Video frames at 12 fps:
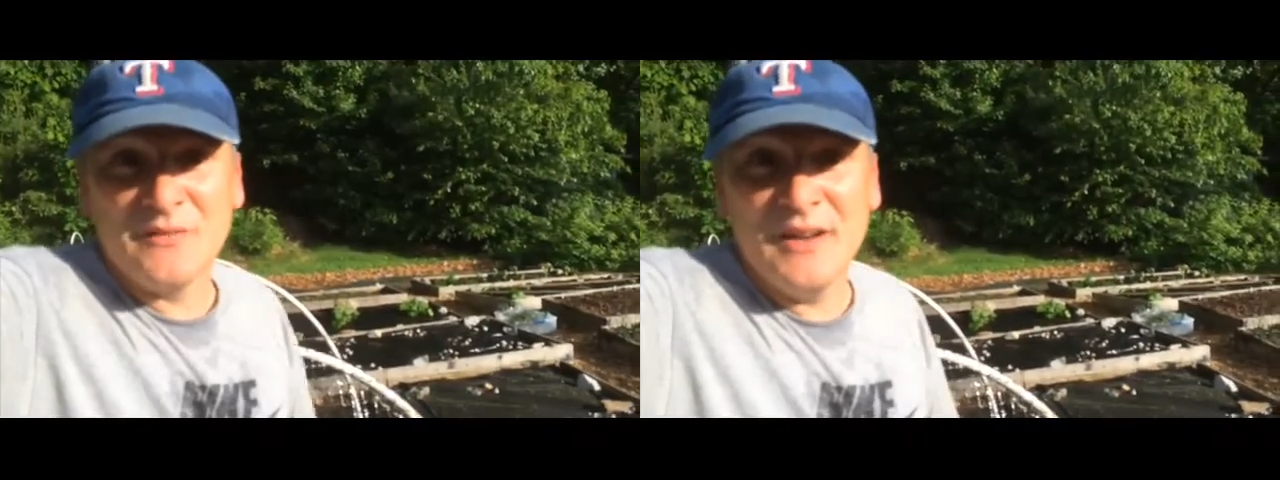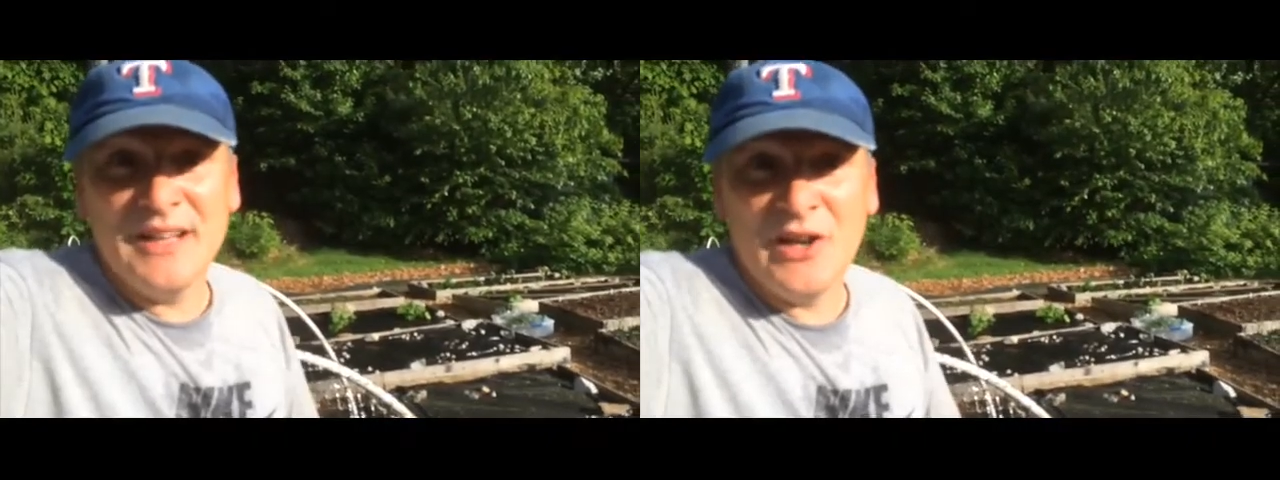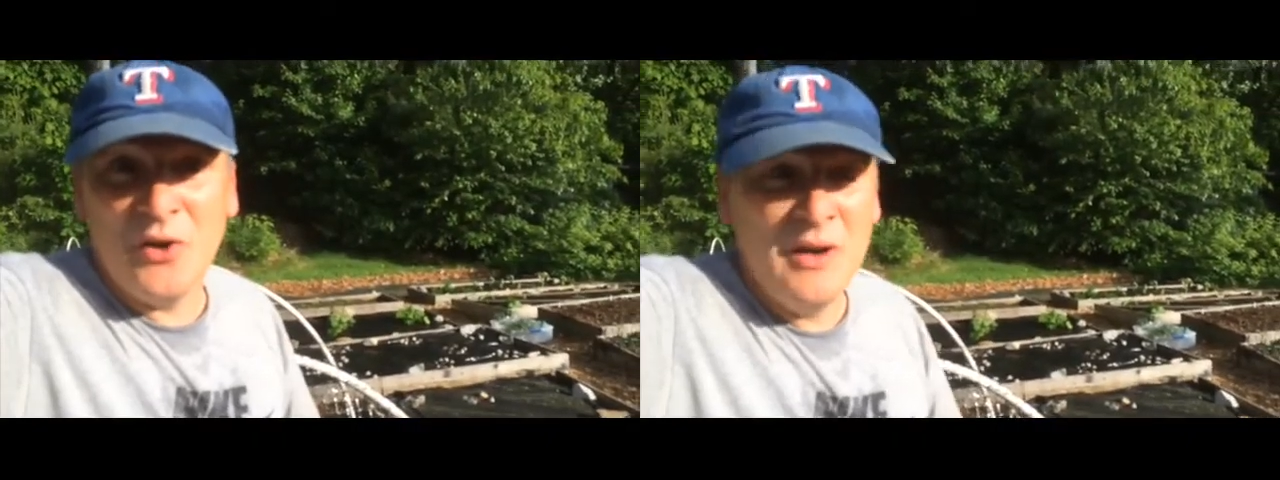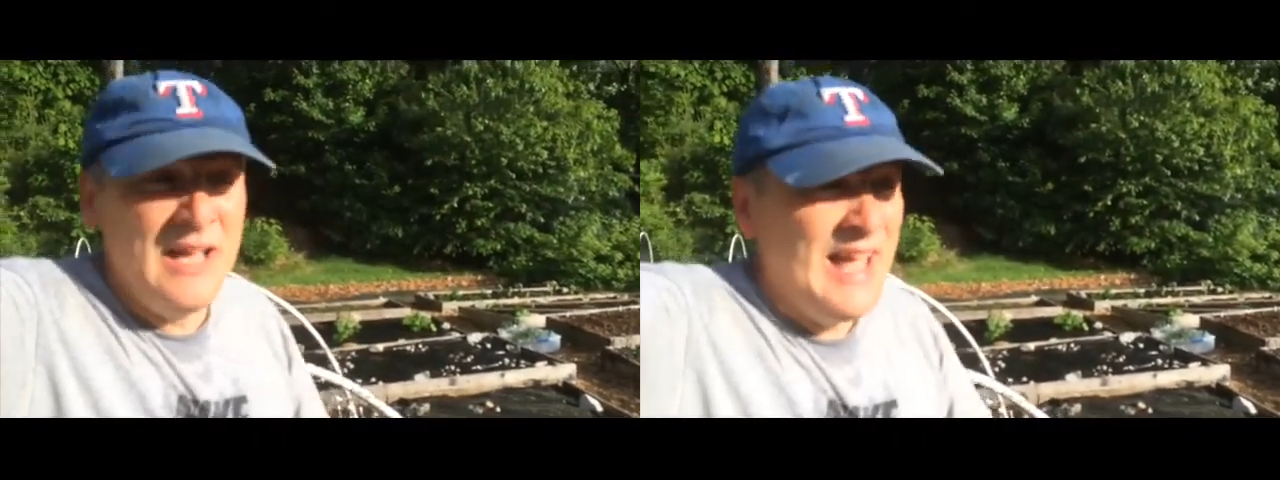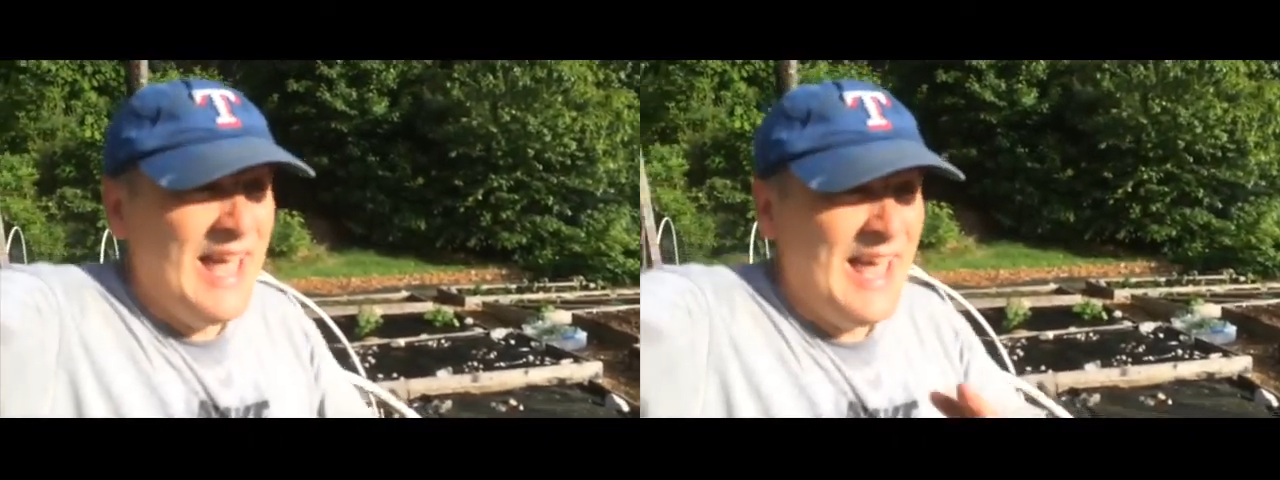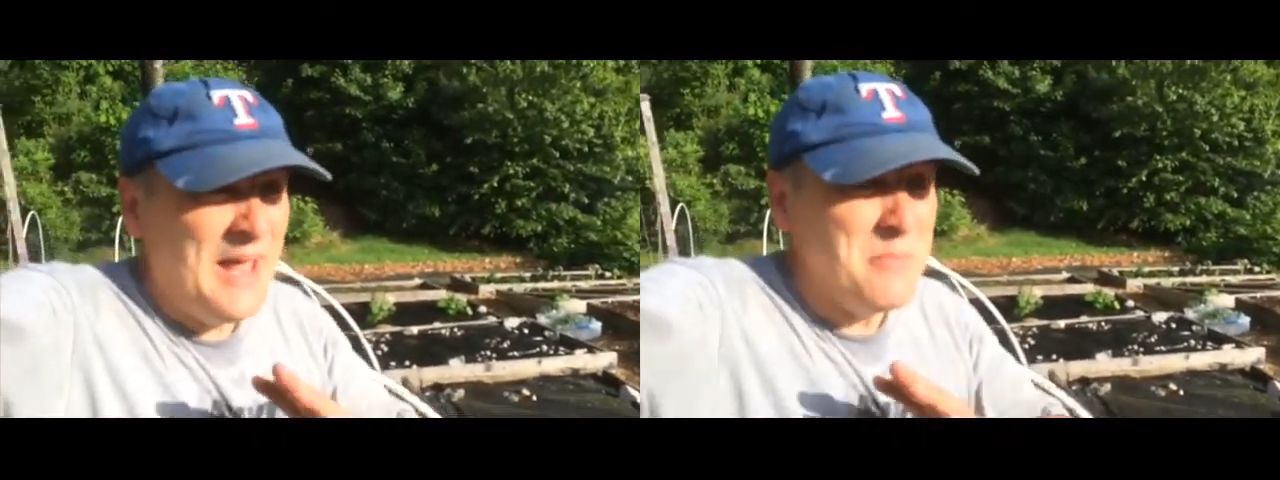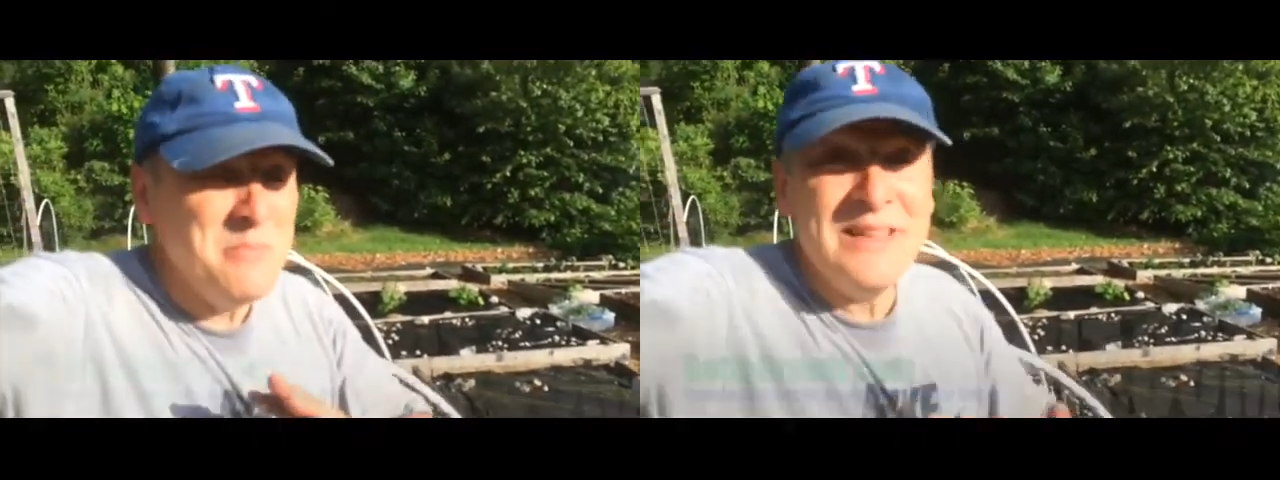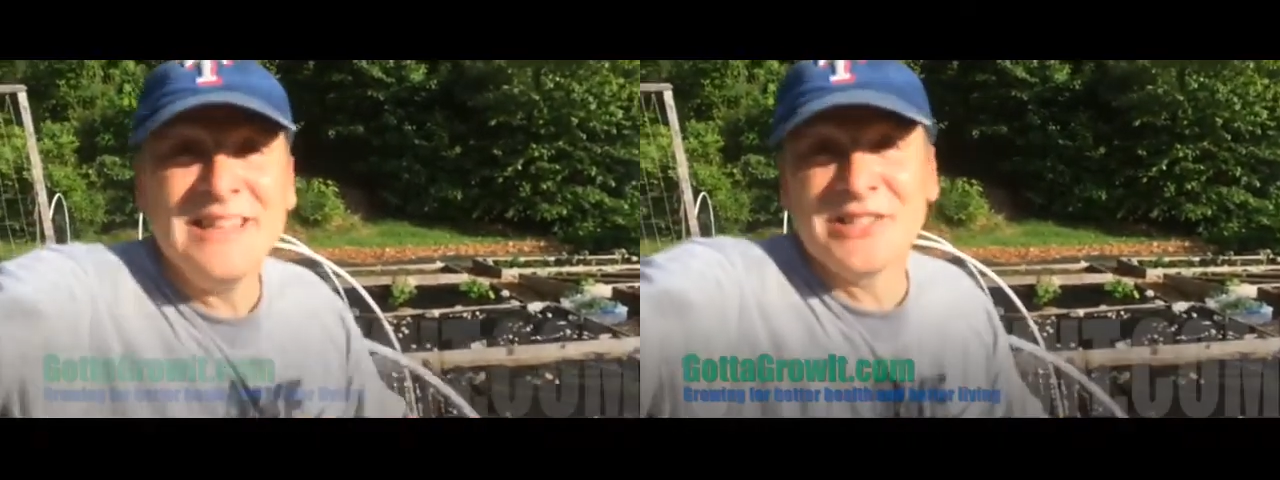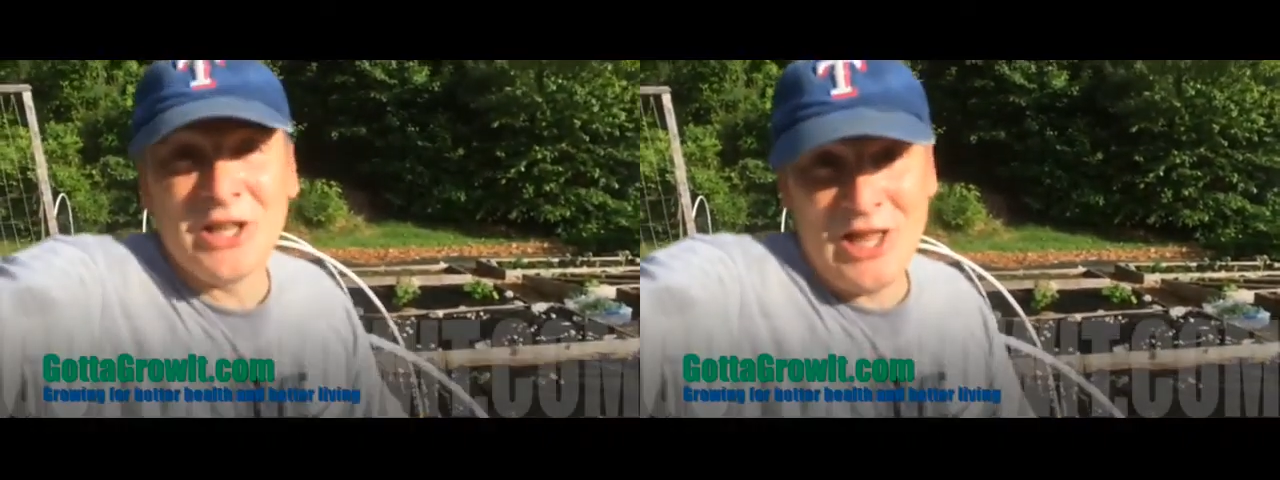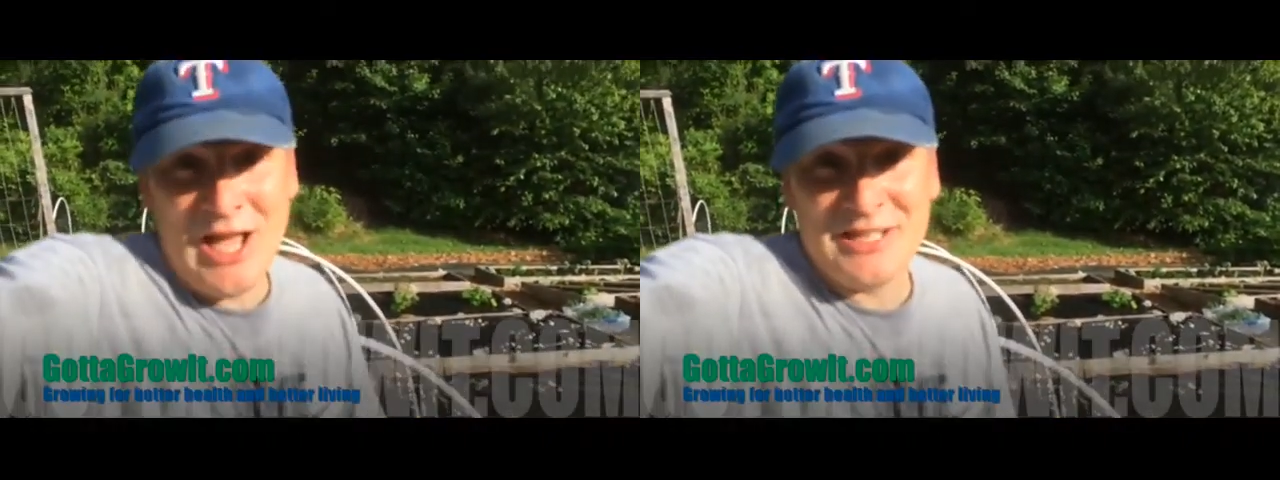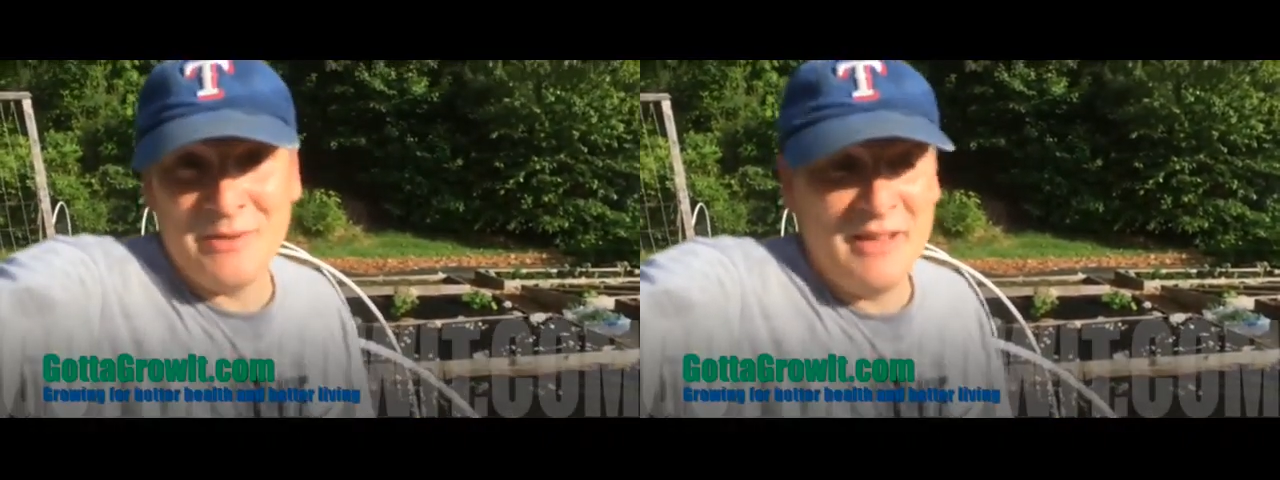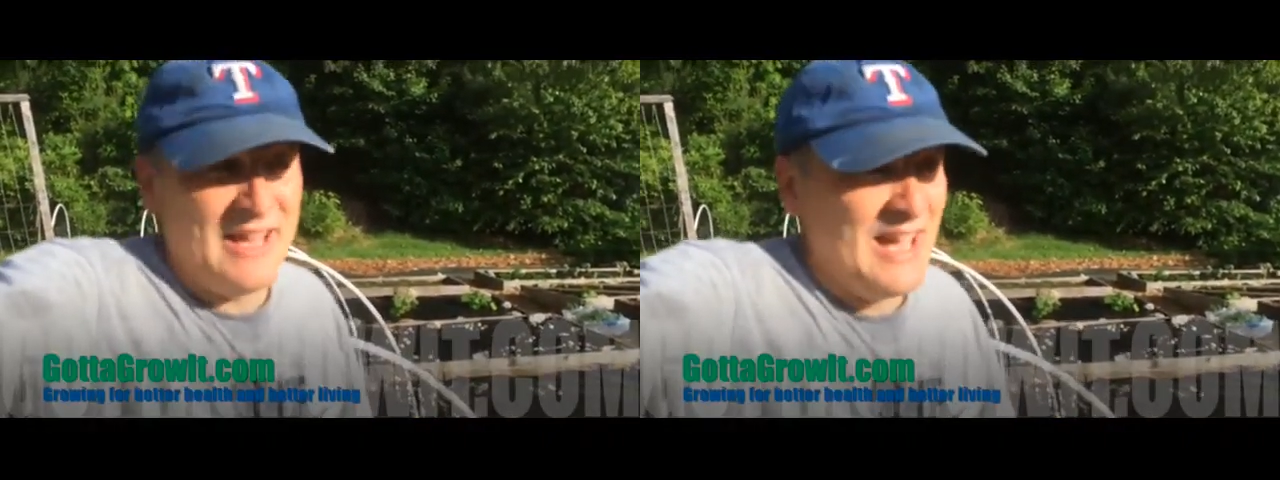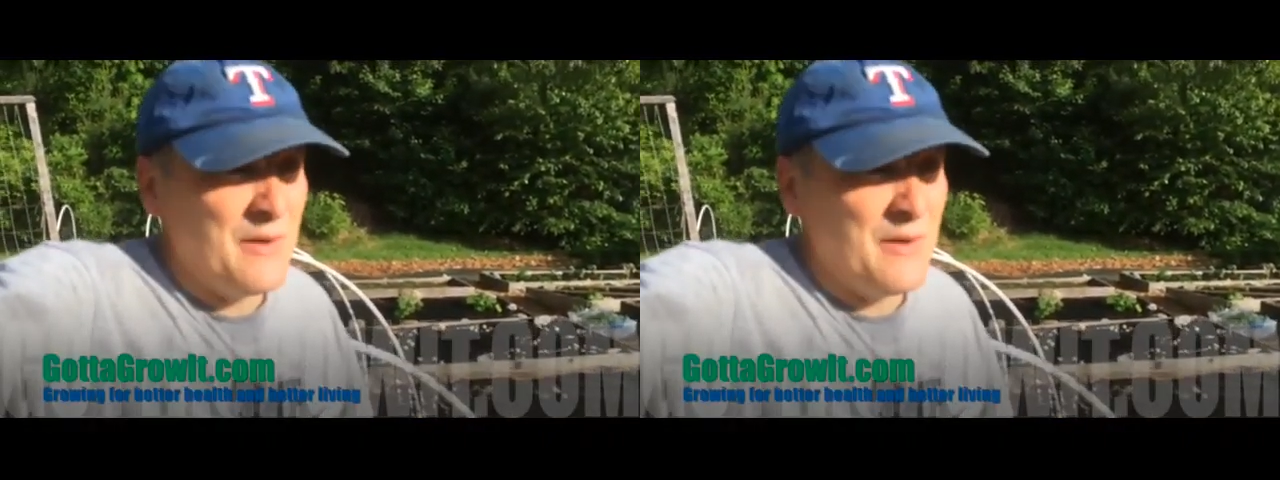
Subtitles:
video. It means a lot to me.